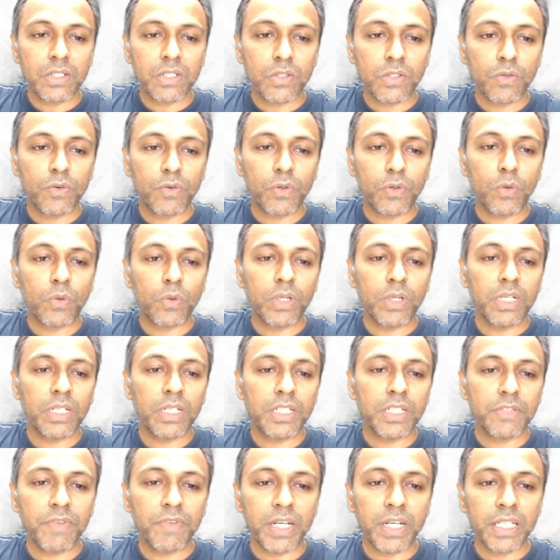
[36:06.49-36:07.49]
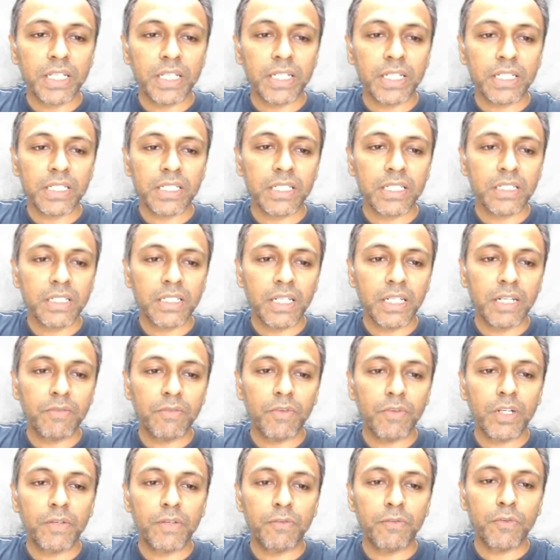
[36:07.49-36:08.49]
So total is 5x
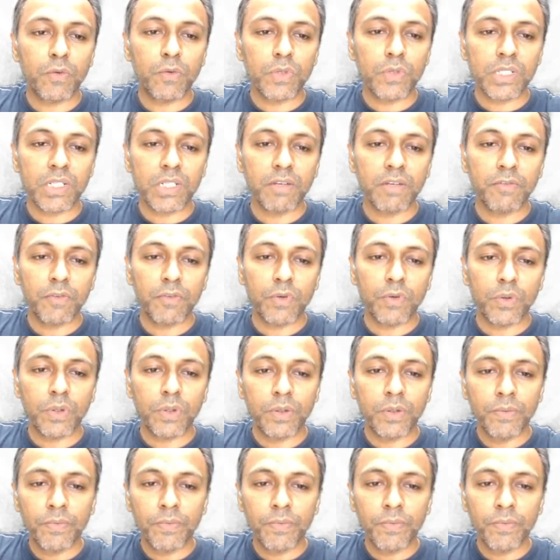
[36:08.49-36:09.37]
and 1 4s are 4.